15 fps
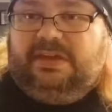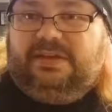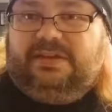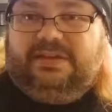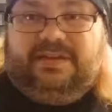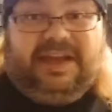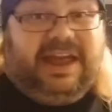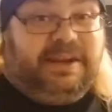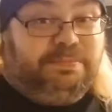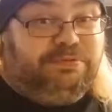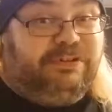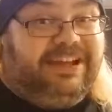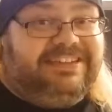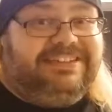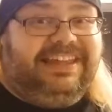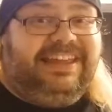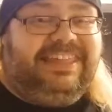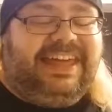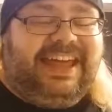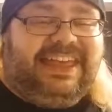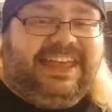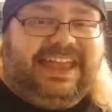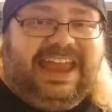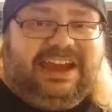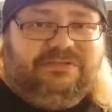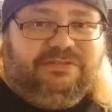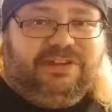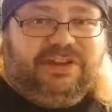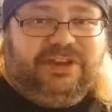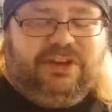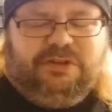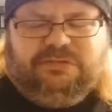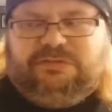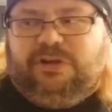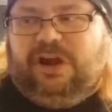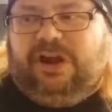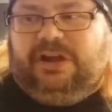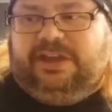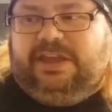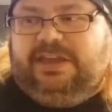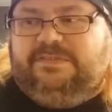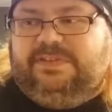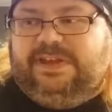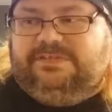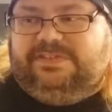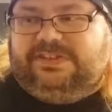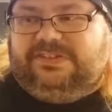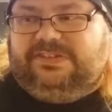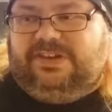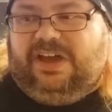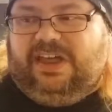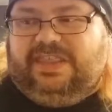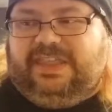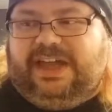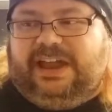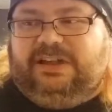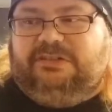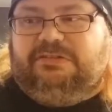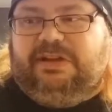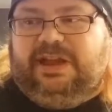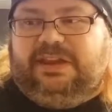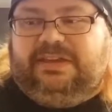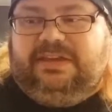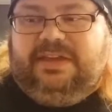At a price like that, you can't really go wrong, even if it's not that great.